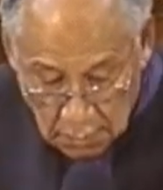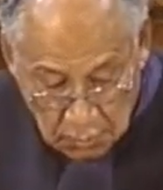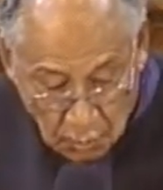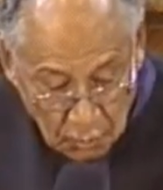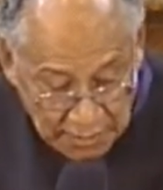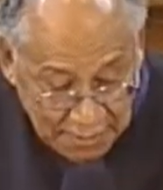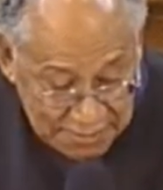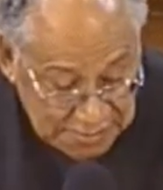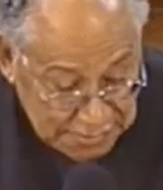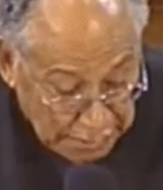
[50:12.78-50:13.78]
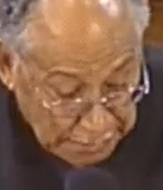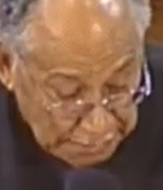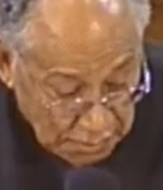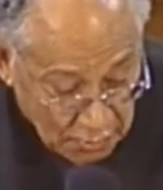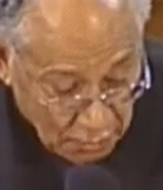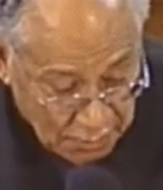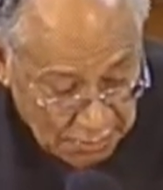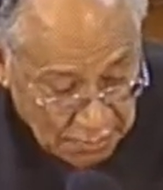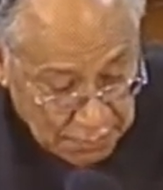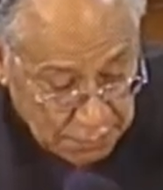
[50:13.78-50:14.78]
Don't let it stay in your
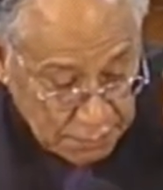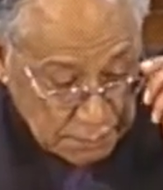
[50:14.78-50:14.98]
head.